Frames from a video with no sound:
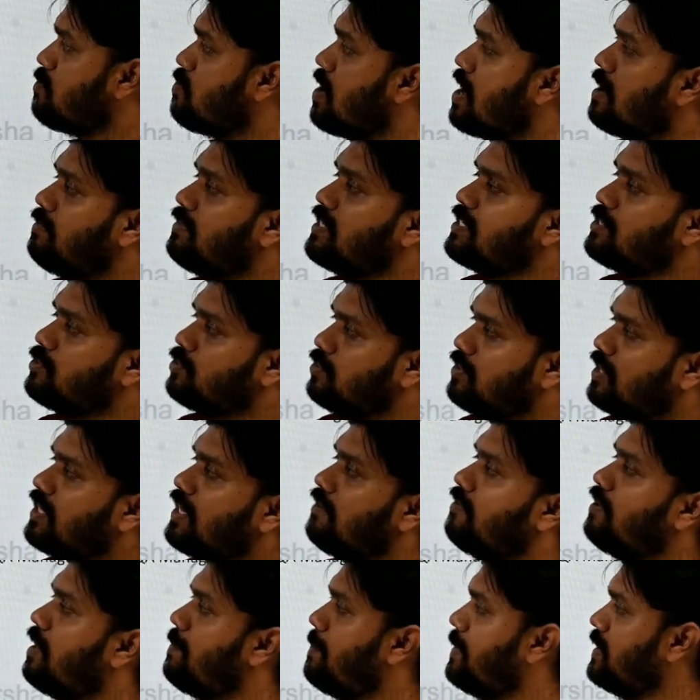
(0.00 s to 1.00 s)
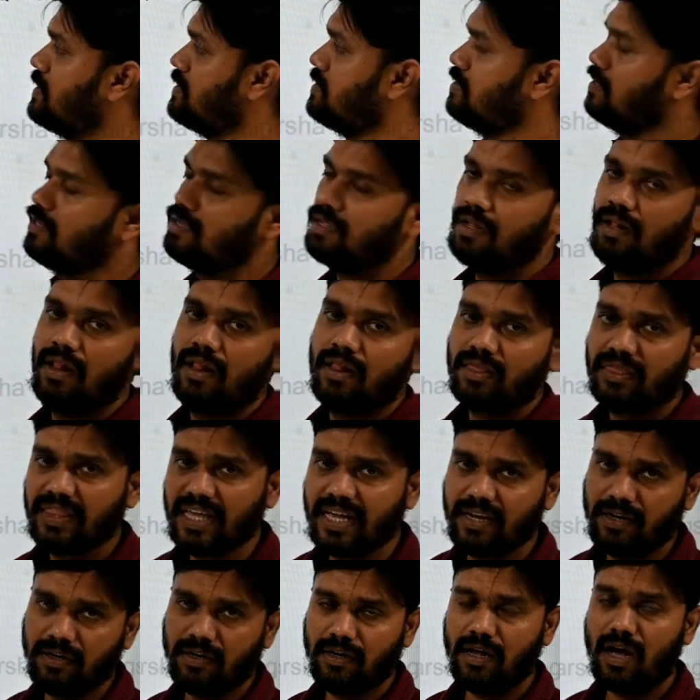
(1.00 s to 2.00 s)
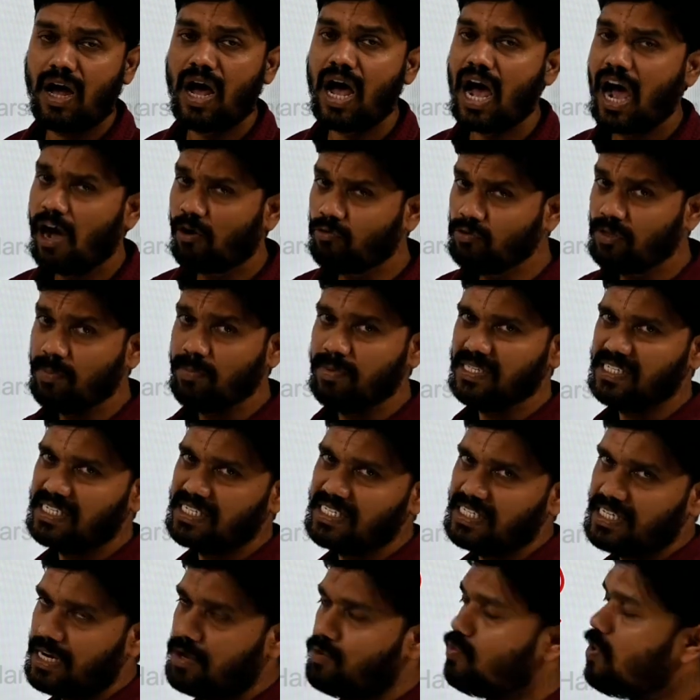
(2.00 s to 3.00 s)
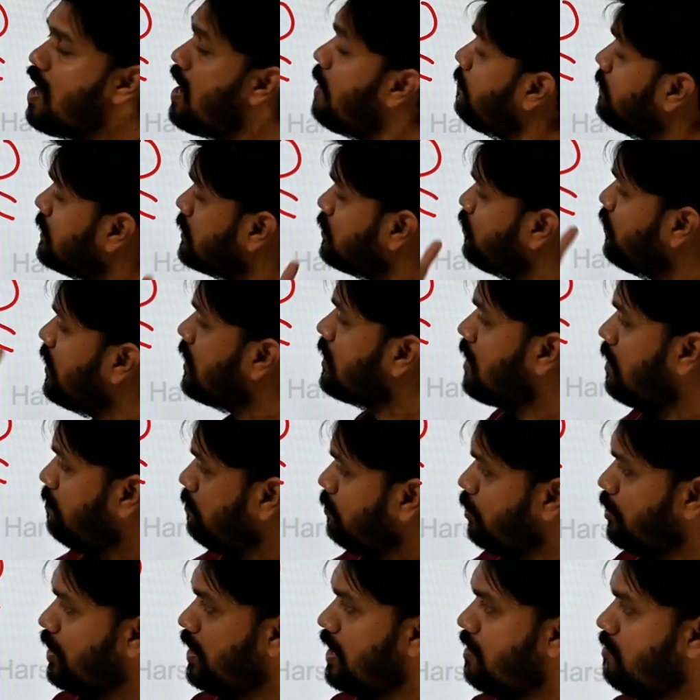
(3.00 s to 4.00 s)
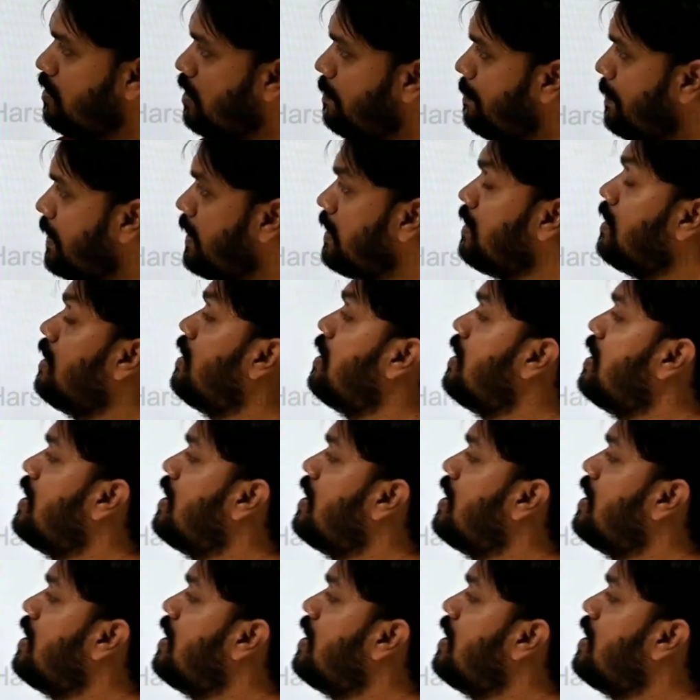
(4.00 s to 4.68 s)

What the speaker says: requirements to the developers. Then how the business requirements will come to the developer?